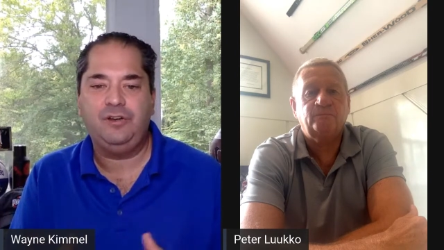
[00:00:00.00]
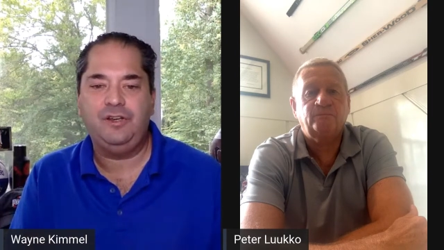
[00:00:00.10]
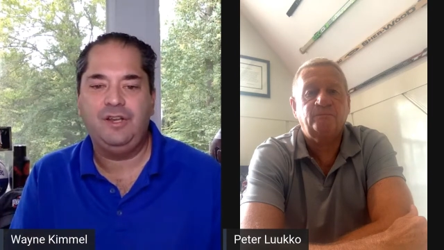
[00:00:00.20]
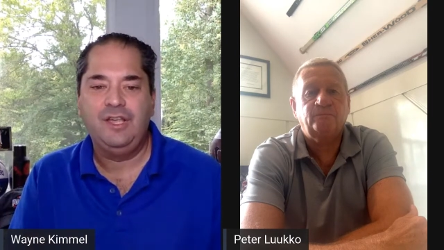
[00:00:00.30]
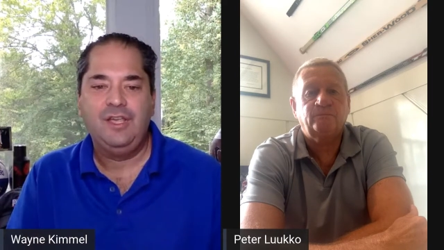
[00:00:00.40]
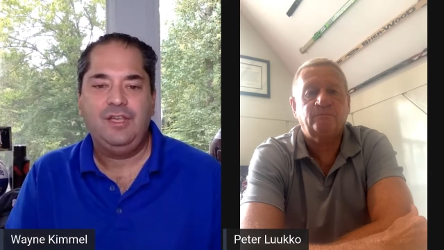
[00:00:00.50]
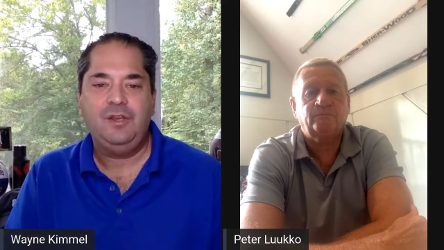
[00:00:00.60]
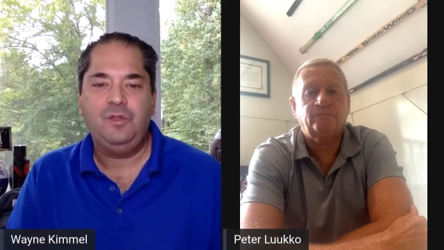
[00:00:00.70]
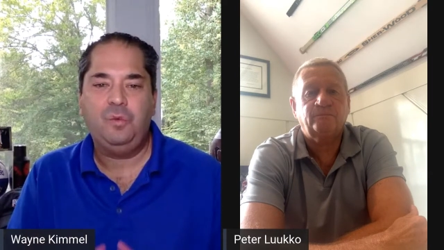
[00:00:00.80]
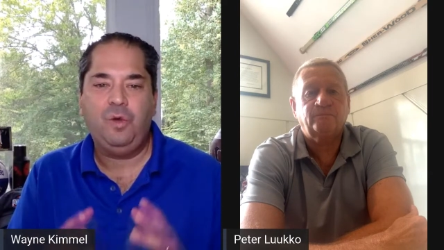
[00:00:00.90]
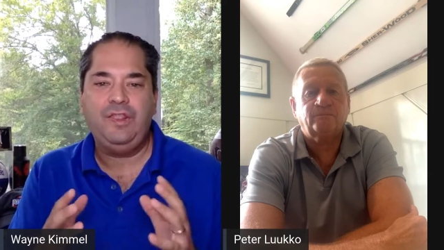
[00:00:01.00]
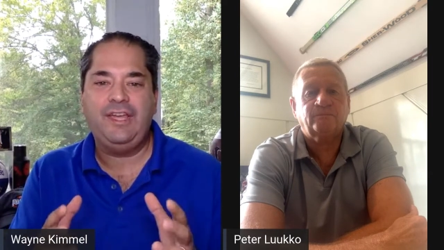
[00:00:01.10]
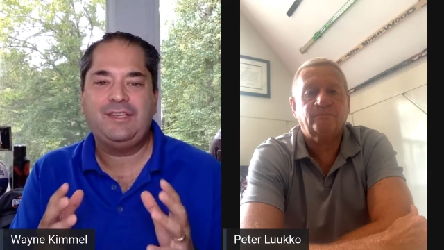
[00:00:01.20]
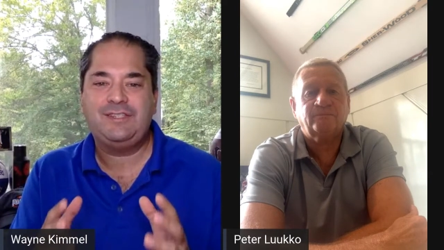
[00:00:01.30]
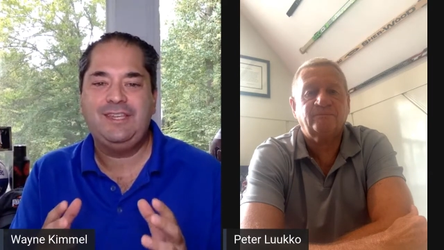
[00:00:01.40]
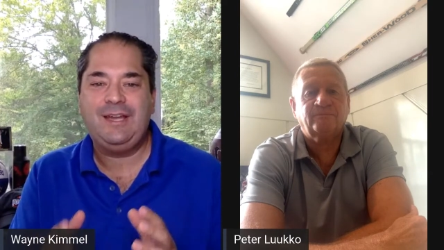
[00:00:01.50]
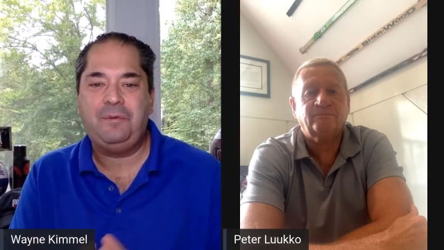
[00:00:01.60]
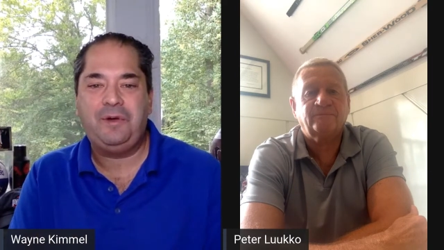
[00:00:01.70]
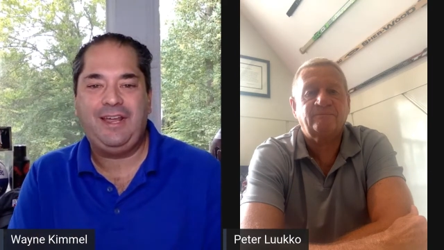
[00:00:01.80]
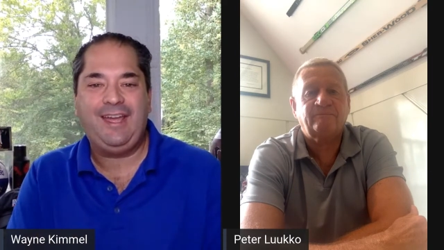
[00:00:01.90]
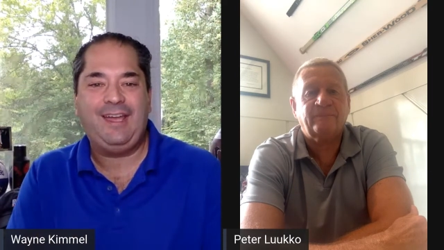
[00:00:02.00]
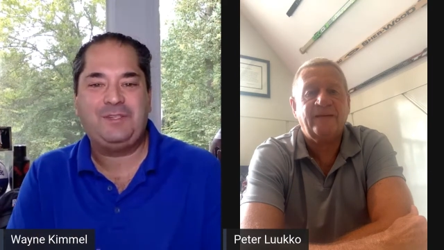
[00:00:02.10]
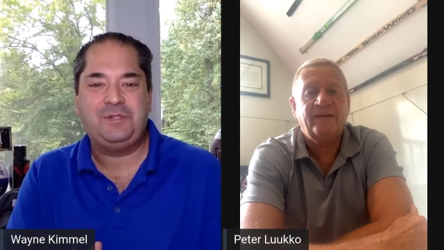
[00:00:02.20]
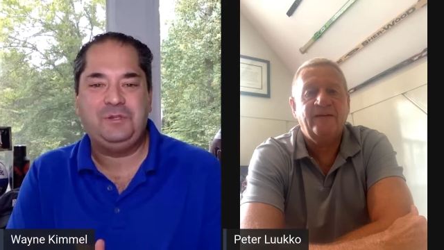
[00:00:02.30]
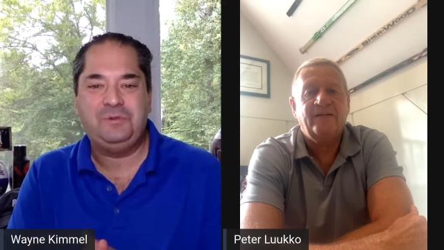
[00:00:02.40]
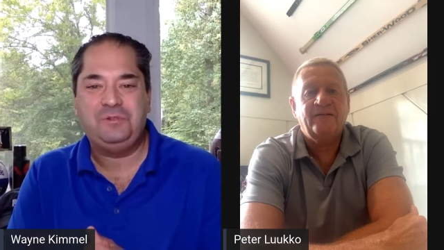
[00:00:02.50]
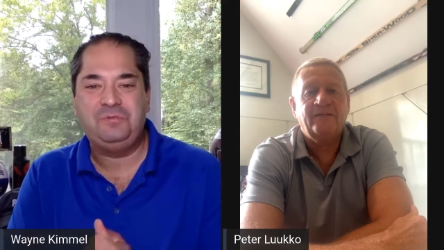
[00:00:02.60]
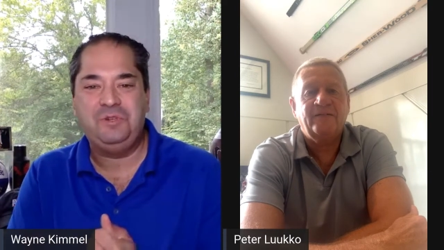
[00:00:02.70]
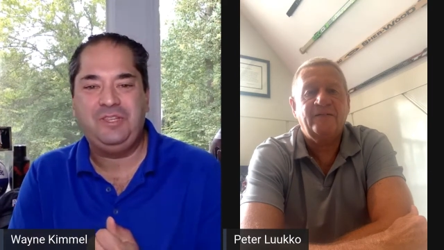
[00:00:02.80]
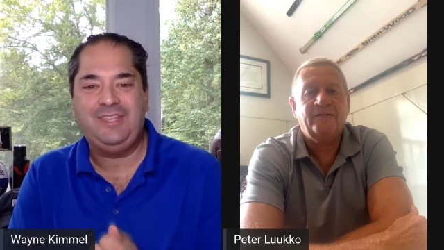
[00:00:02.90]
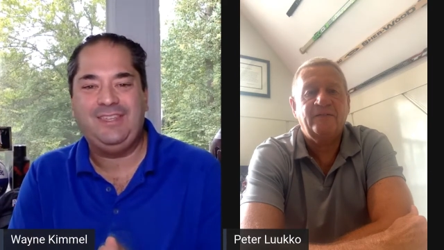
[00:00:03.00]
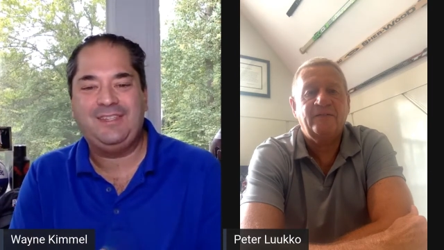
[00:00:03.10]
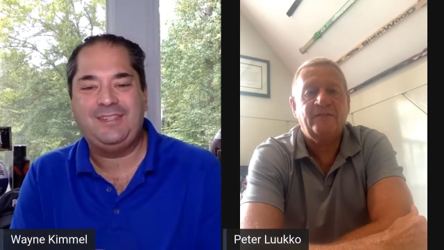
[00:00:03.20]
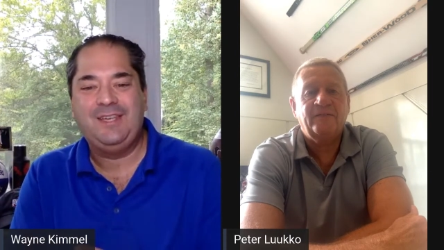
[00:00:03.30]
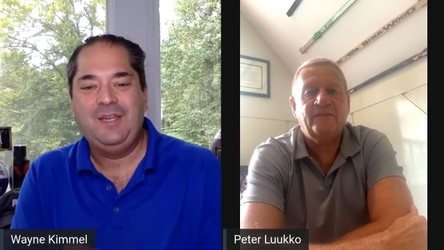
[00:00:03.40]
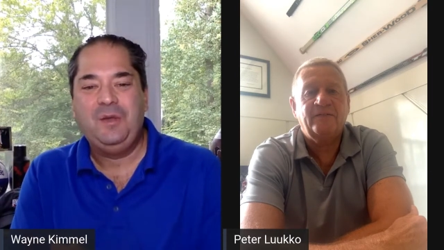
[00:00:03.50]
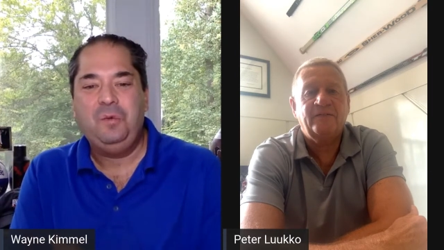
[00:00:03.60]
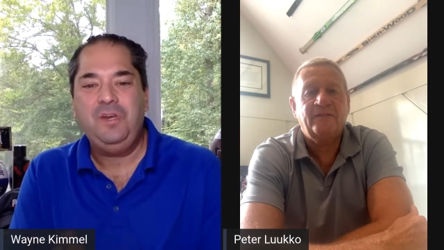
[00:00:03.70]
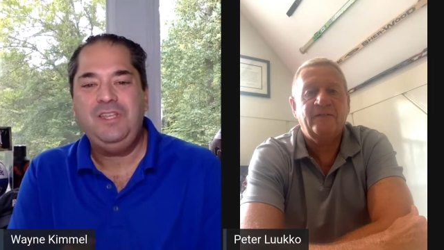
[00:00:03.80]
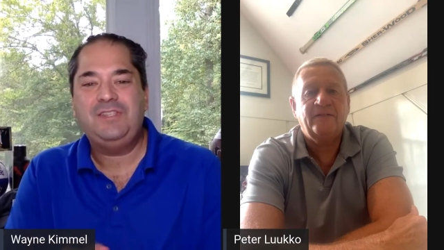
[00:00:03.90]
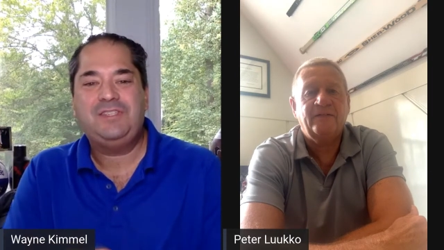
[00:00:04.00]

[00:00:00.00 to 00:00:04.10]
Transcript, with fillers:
Speaker 1: And you know, the one last thing I want to ask you is really this: what do you